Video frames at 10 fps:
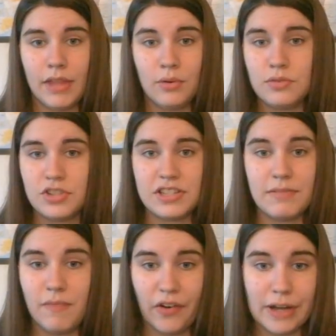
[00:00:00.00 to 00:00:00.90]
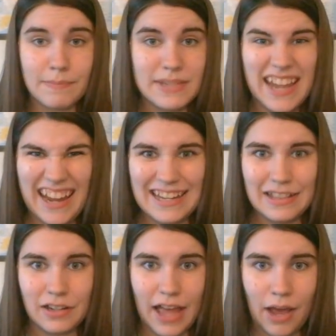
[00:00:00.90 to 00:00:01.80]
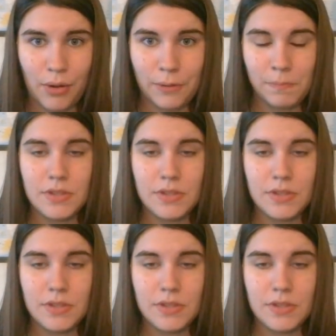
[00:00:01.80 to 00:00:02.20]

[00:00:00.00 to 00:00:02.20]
who is just a very tiny little owl.